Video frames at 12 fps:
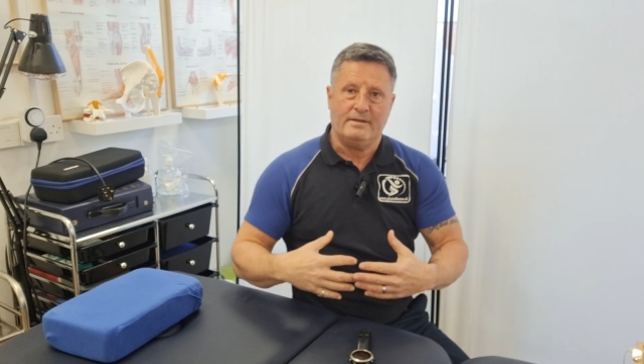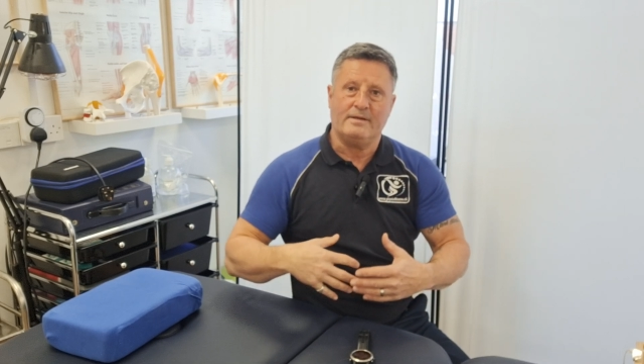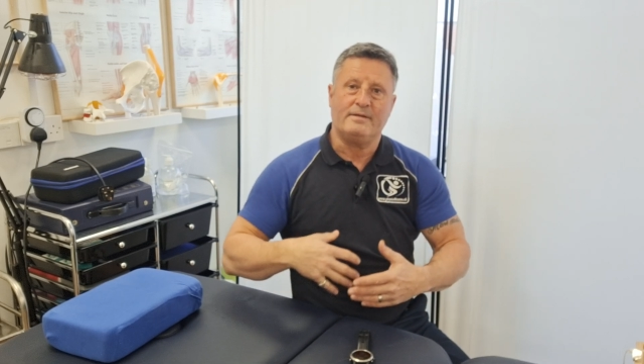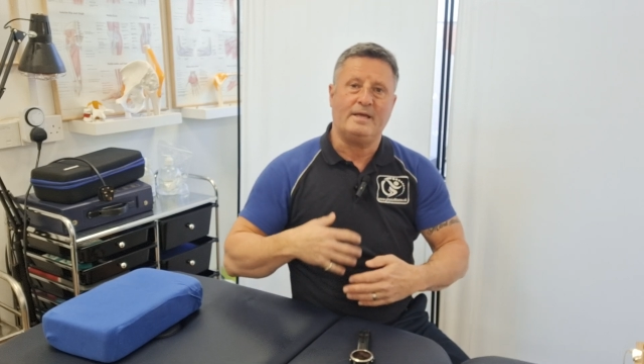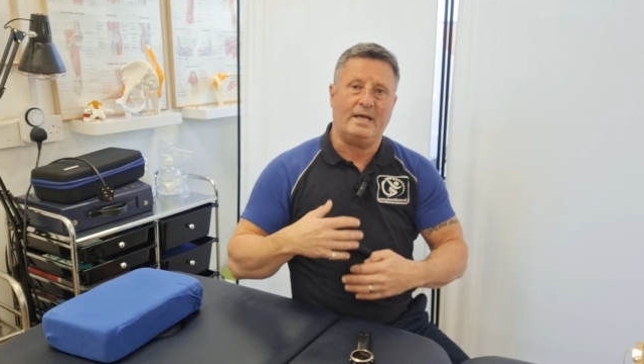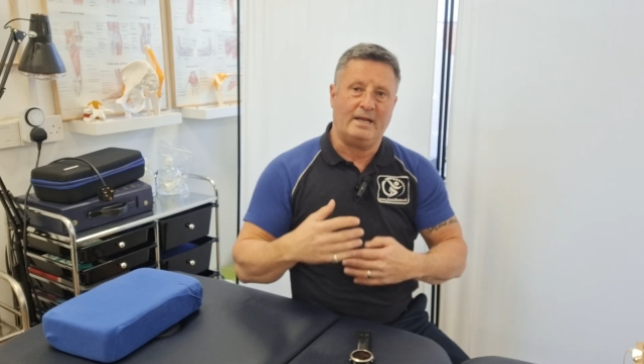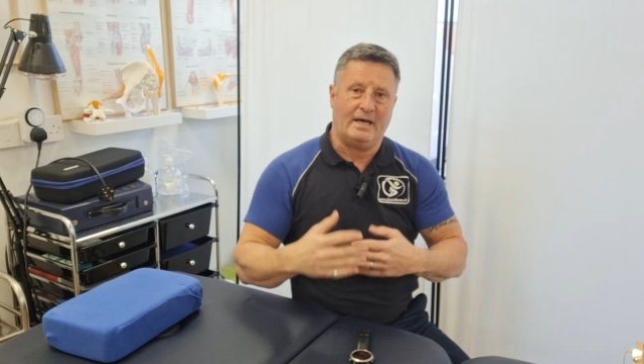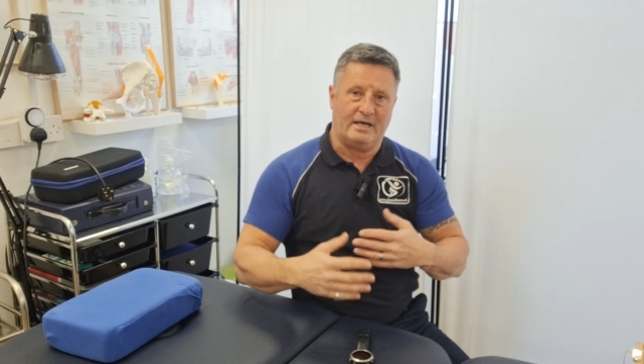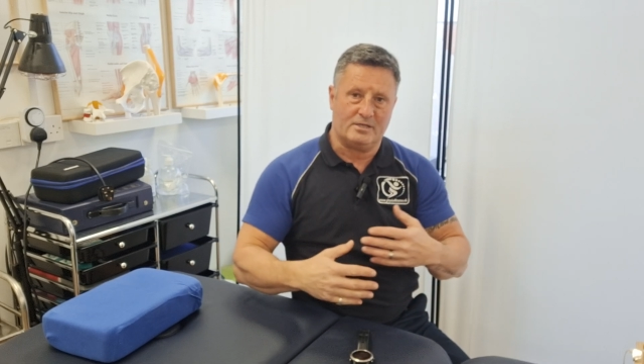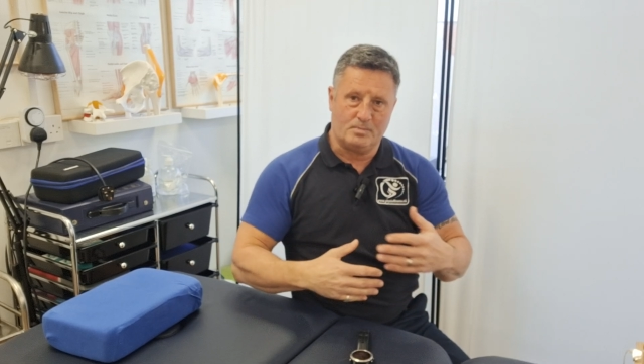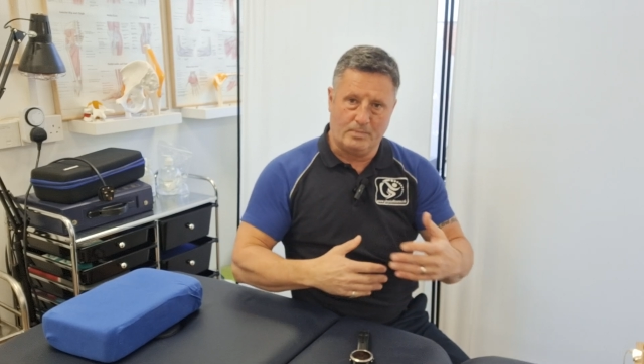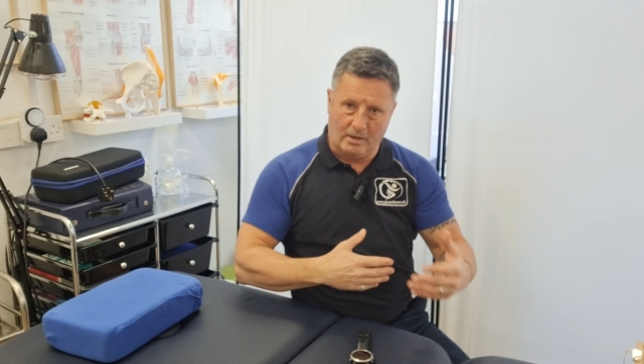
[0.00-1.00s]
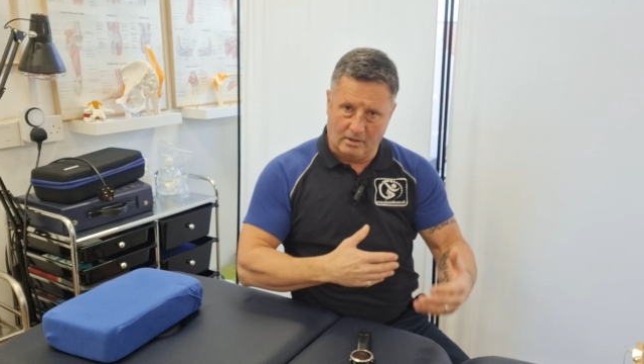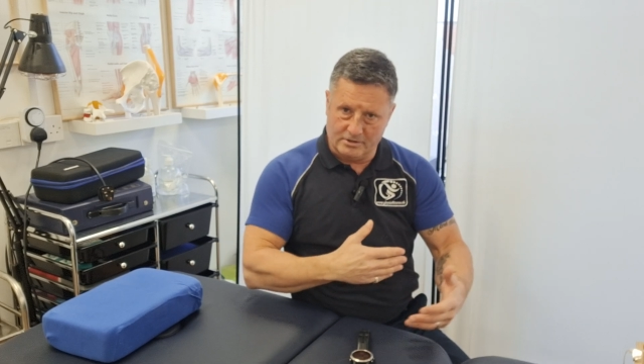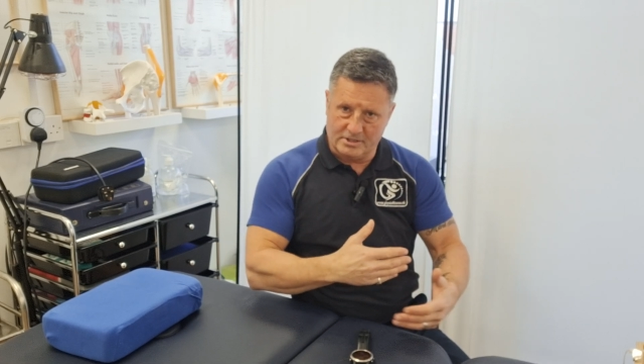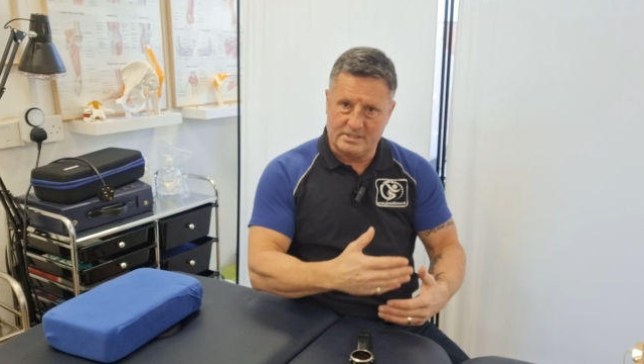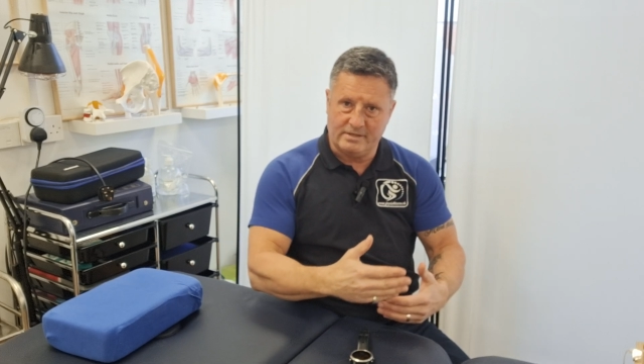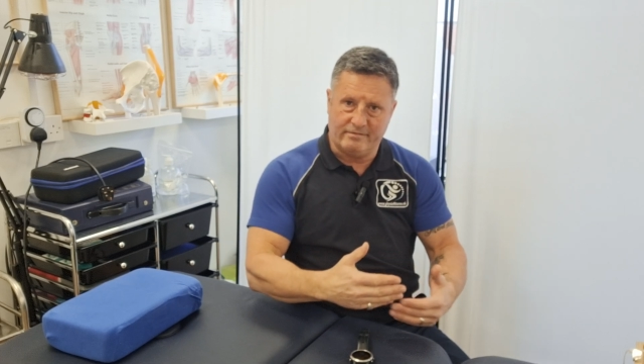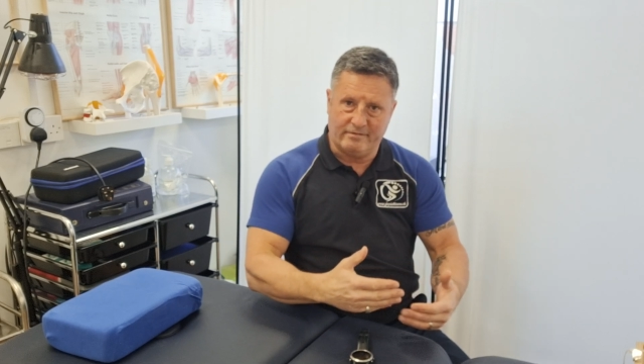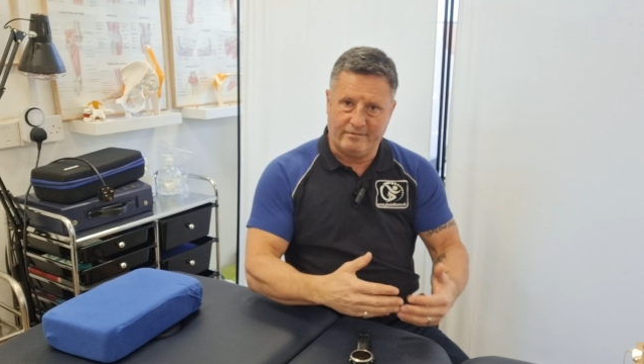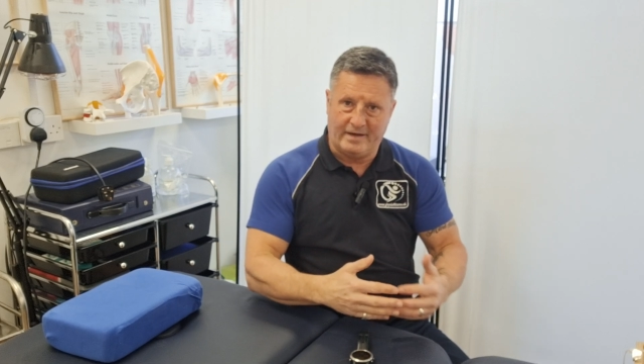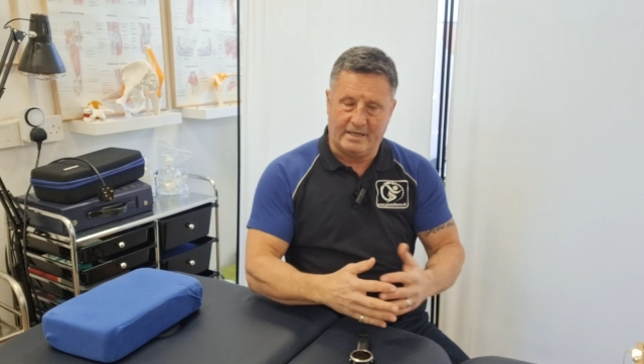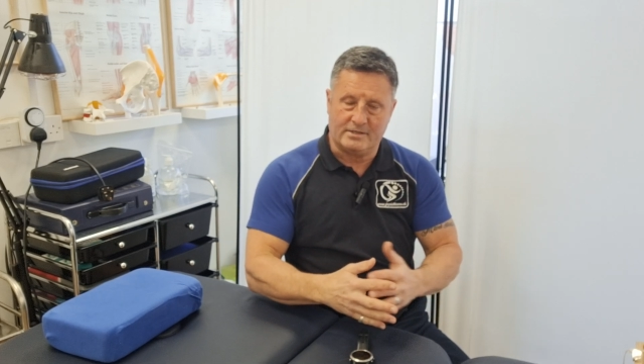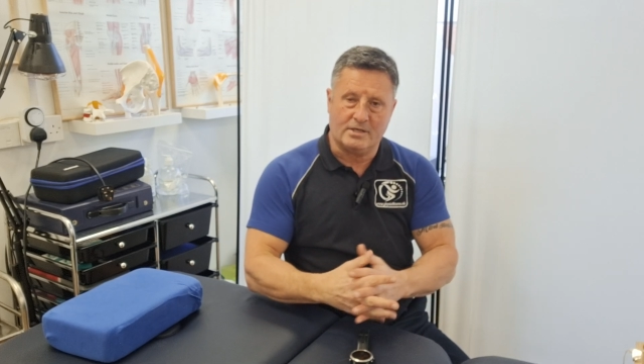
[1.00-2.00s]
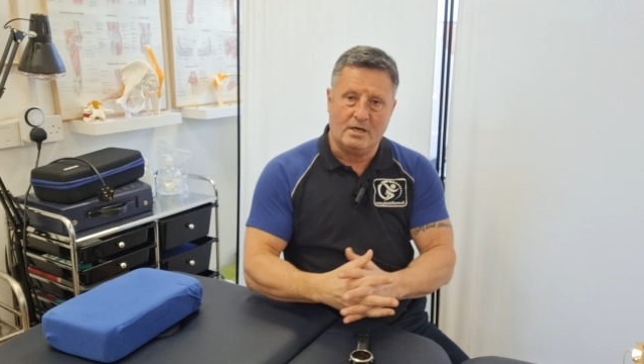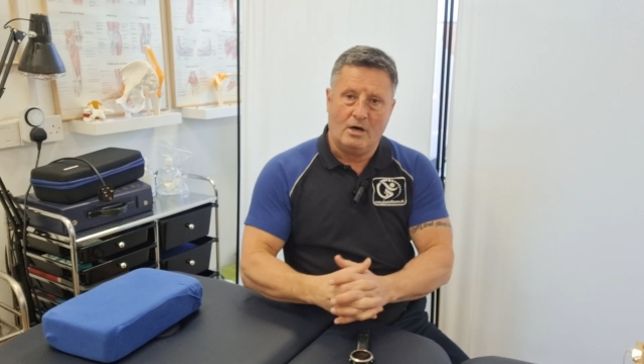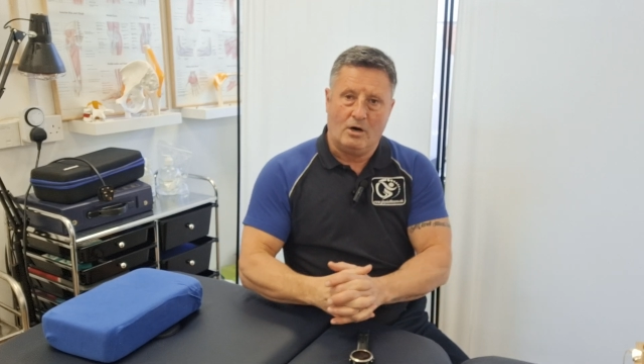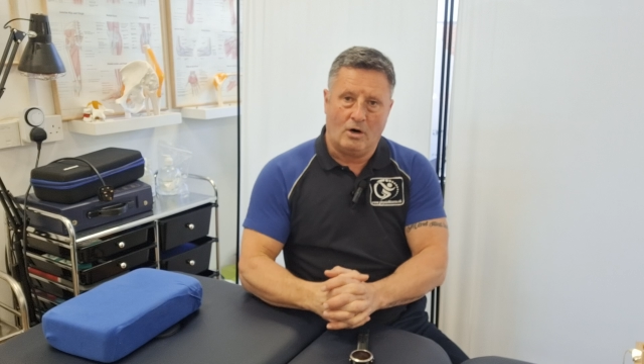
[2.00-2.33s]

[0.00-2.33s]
that then has positive effect